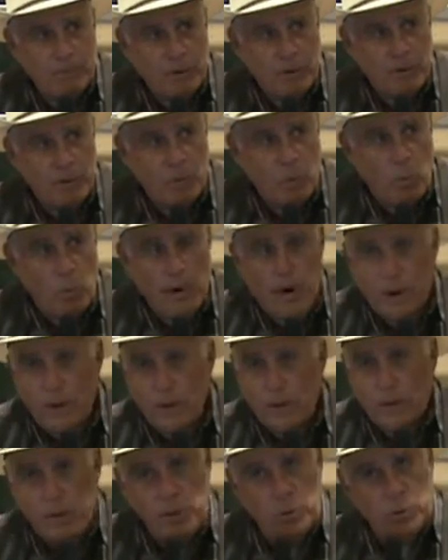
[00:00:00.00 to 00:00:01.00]
Are you
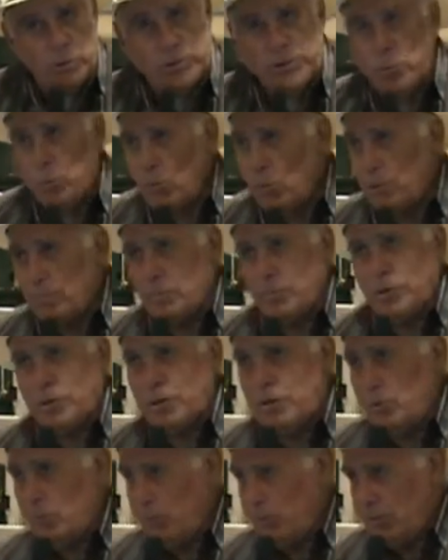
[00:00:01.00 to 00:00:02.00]
aware? Do you see where I'm going
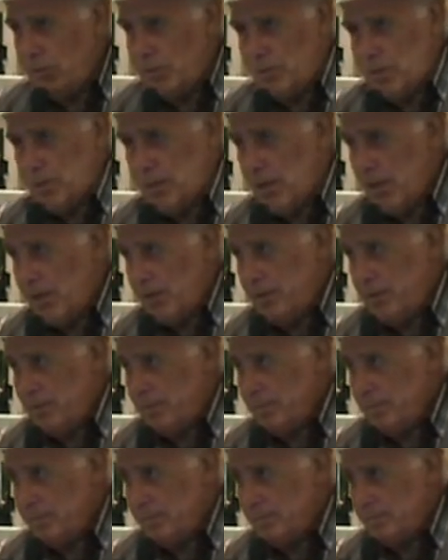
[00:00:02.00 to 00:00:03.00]
to go with this tonight?
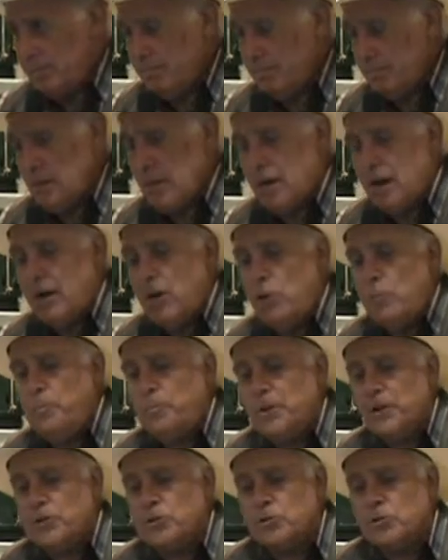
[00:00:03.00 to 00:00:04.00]
I
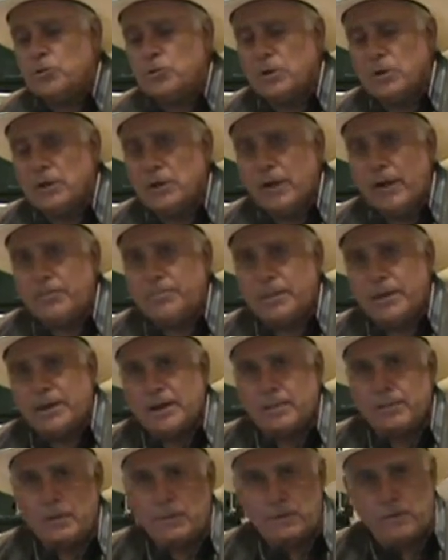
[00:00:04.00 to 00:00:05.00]
hope that you have
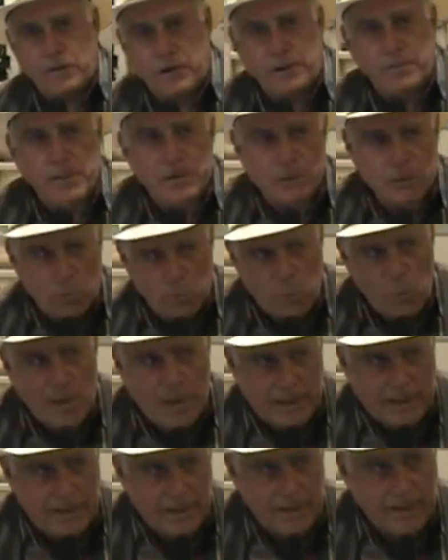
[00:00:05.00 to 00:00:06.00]
become very much
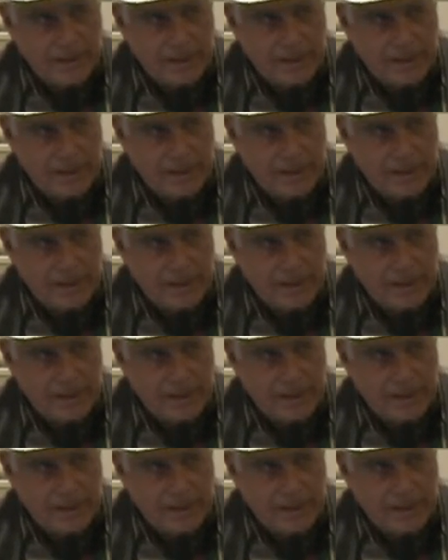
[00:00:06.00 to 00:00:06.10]
awake